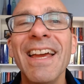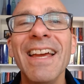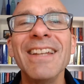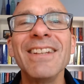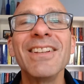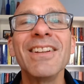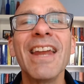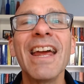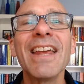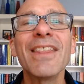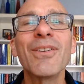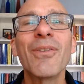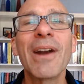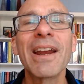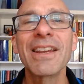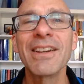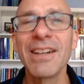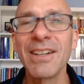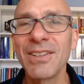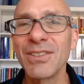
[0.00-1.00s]
Today, the
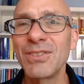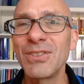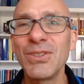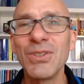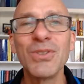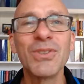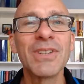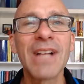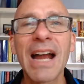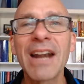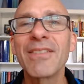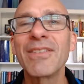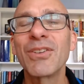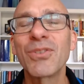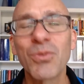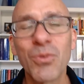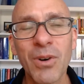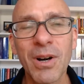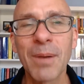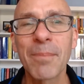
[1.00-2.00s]
regulators do a lot of
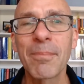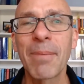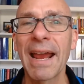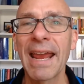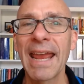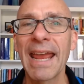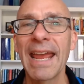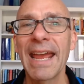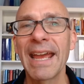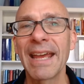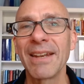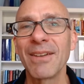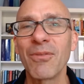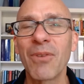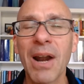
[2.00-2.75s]
this work by hand.